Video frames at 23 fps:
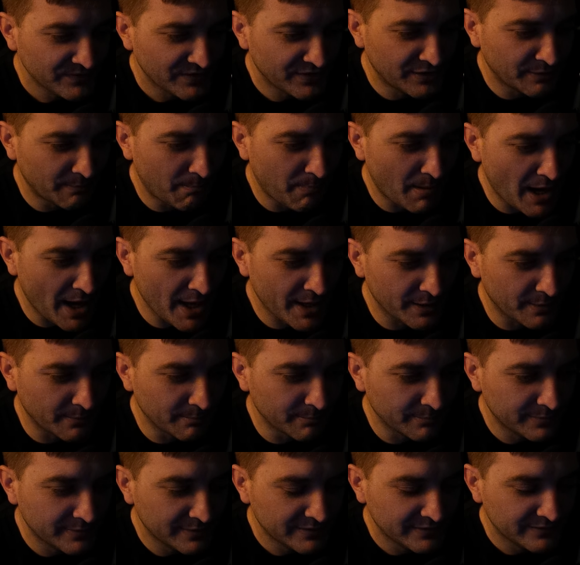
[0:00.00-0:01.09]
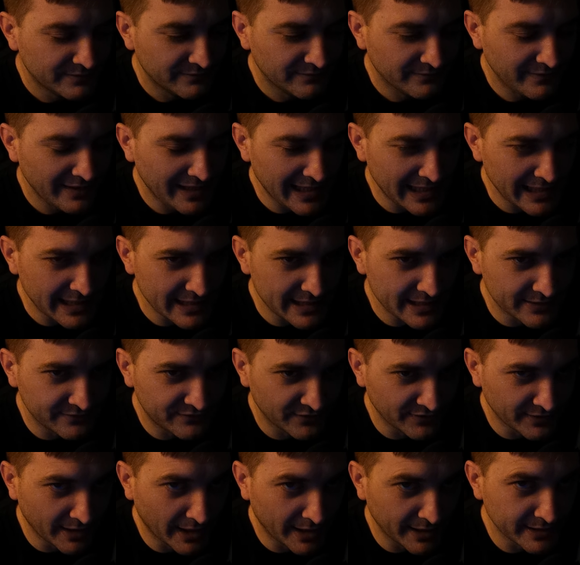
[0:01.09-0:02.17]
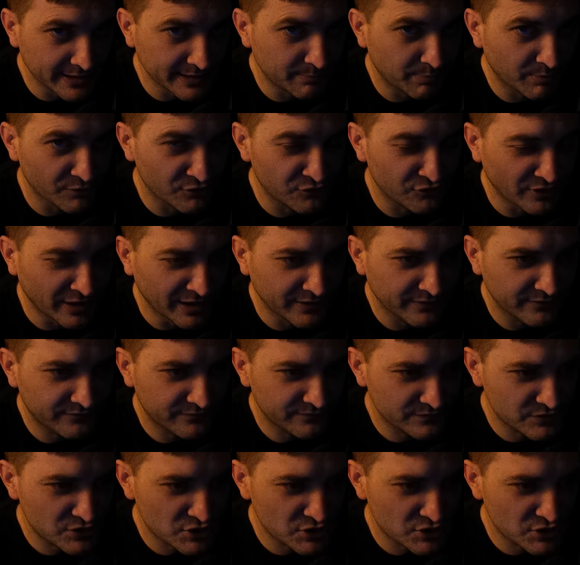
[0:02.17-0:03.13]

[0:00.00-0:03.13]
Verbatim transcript: the bottom 80 to 90%